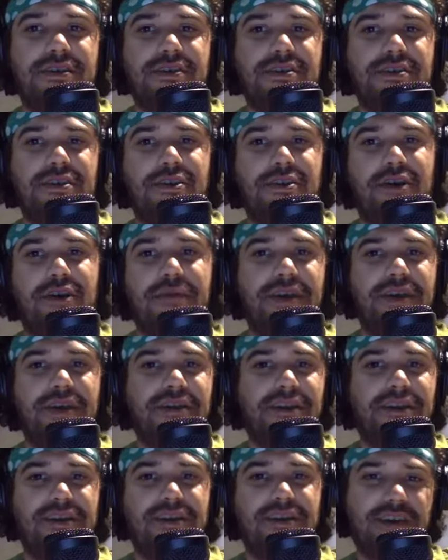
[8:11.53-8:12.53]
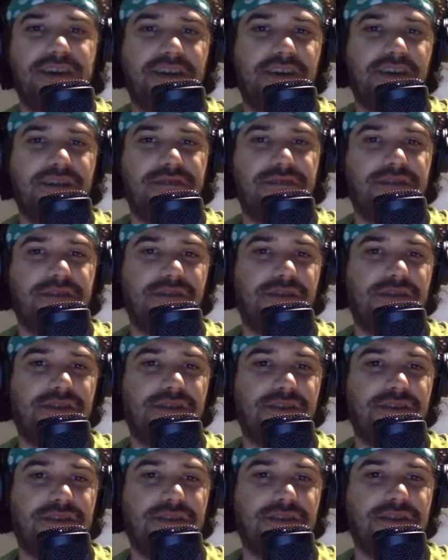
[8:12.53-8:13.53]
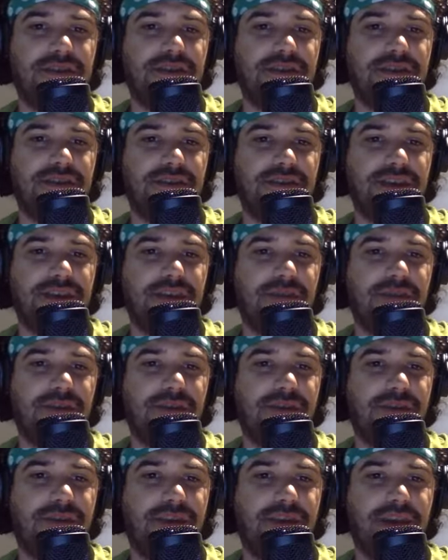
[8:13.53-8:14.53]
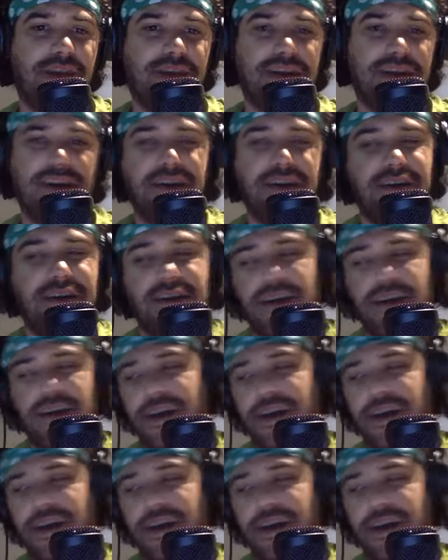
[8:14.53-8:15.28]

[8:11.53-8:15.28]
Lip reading: so I made the executive choice to get rid of that guy.